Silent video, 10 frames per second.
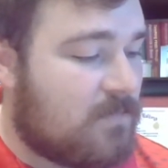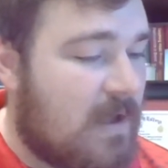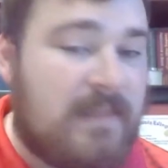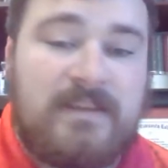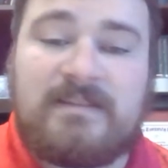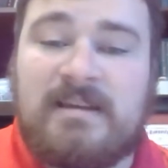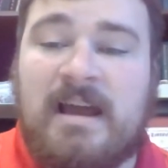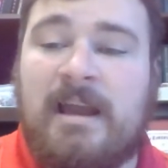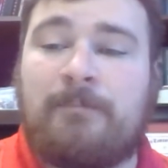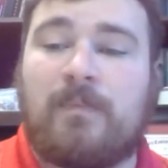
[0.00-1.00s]
At this
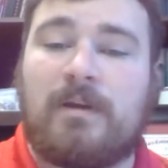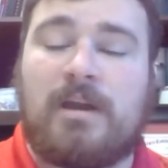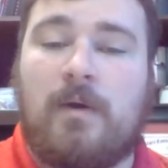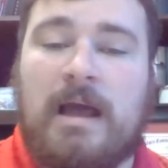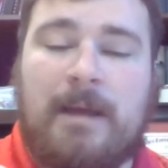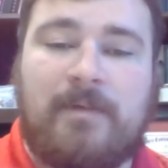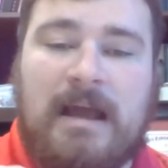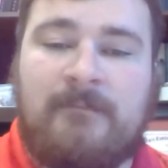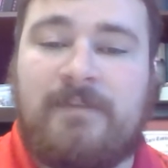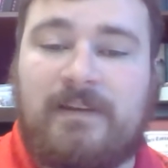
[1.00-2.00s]
time,
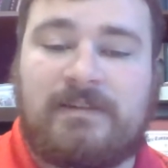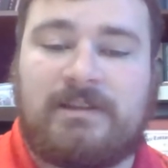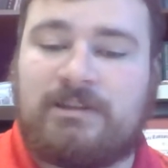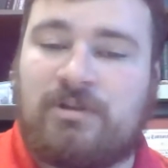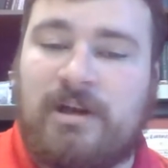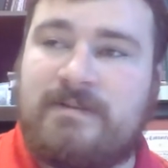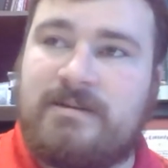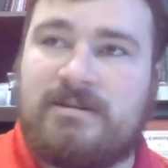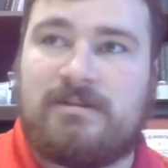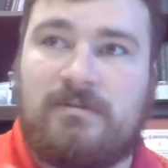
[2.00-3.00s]
I'm fixing to
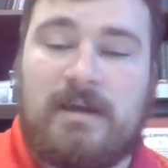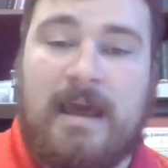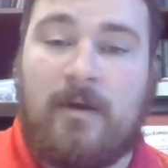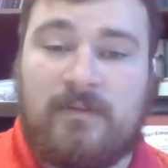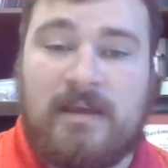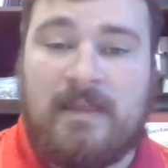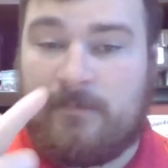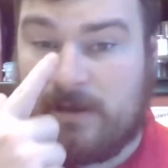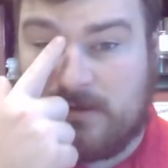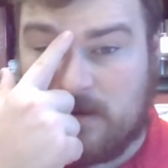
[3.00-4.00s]
transition to outside in the
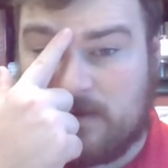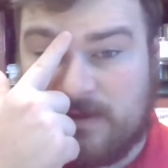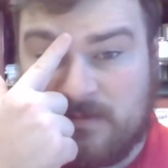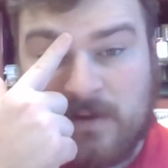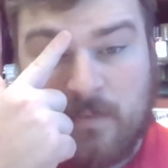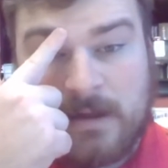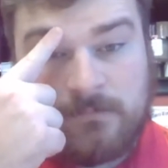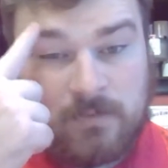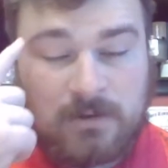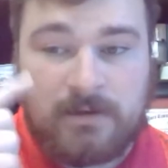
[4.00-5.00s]
band hall to get on that
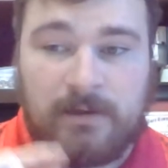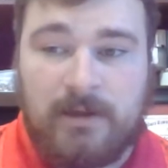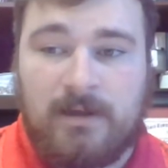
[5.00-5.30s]
whiteboard.